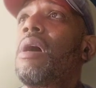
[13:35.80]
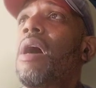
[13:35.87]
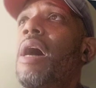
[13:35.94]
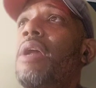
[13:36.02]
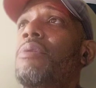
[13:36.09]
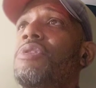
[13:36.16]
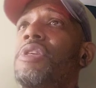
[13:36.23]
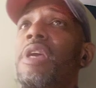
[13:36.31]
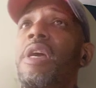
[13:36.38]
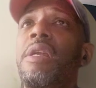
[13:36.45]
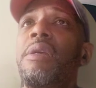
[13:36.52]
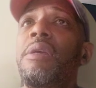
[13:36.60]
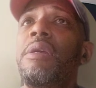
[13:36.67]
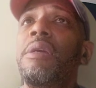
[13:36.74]
I don't see
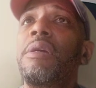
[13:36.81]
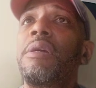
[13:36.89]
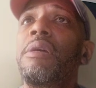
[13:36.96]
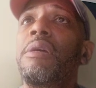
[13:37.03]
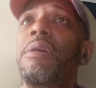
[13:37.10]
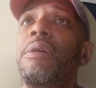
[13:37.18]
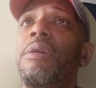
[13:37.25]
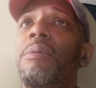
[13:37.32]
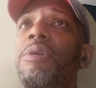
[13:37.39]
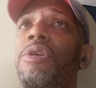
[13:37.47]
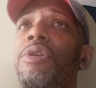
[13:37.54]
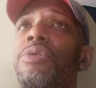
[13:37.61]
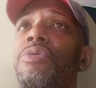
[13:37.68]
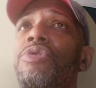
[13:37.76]
any
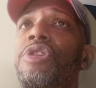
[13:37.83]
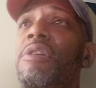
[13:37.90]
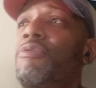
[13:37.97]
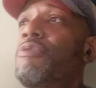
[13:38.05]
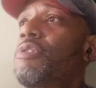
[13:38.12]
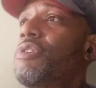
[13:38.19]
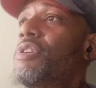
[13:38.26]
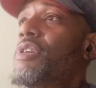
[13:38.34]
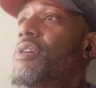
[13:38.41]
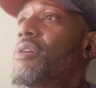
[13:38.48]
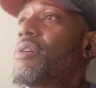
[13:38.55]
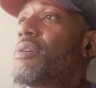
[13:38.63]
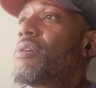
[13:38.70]
huge difference here,